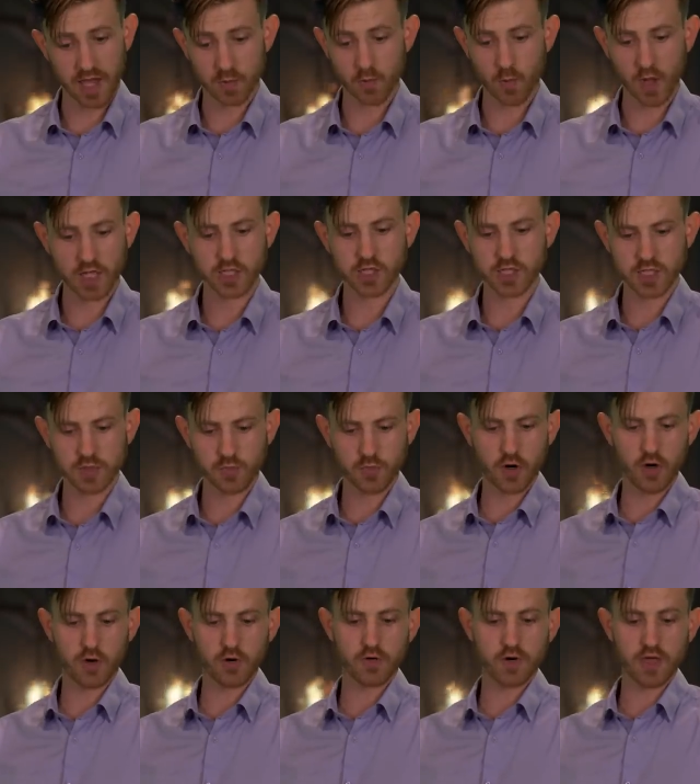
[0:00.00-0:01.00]
And while she's
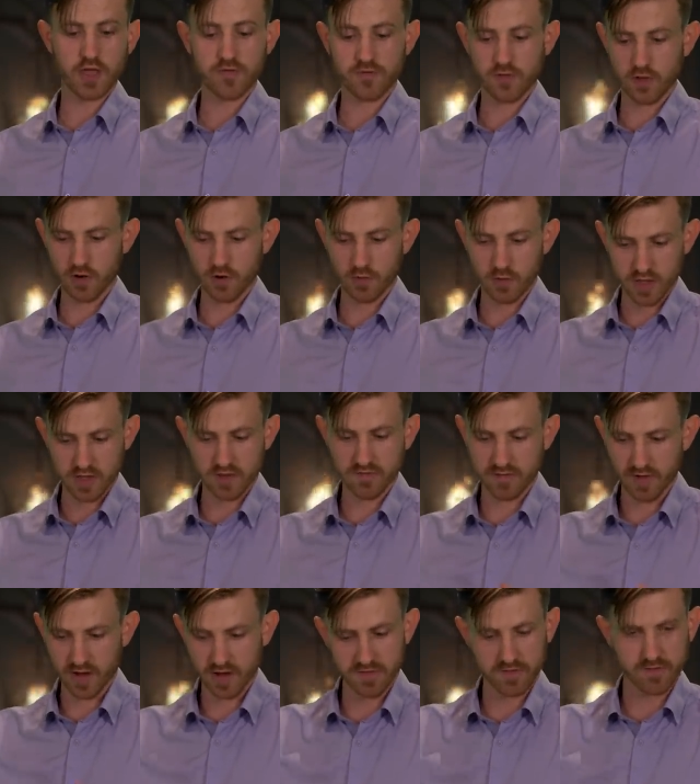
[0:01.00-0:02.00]
prone, if you're within
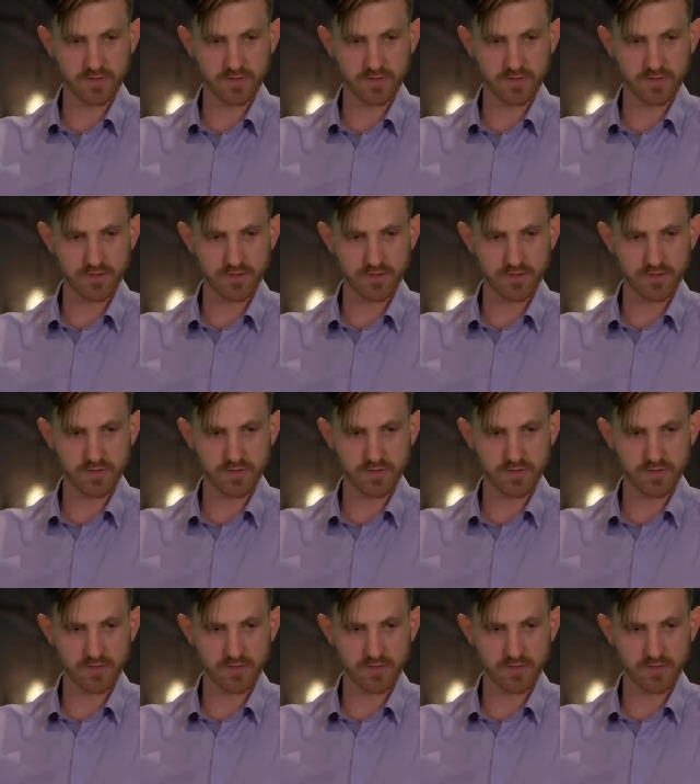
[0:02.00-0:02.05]
5